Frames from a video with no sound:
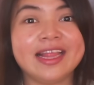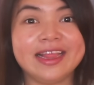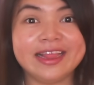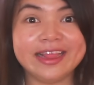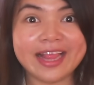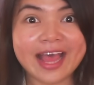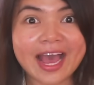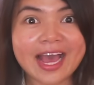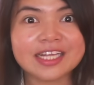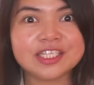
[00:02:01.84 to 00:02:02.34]

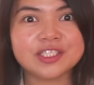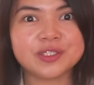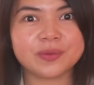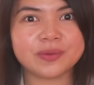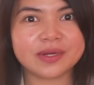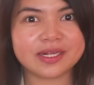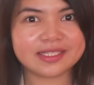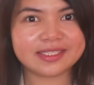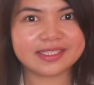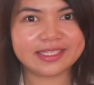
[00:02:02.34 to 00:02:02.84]

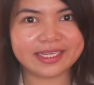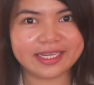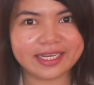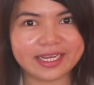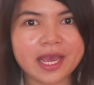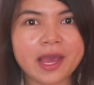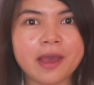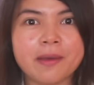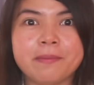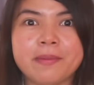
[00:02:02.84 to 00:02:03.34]
natural
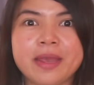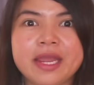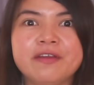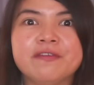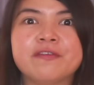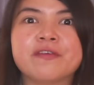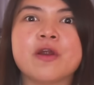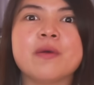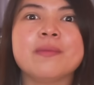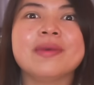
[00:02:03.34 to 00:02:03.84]
tea made
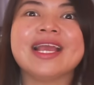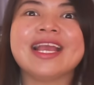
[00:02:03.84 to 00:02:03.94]
from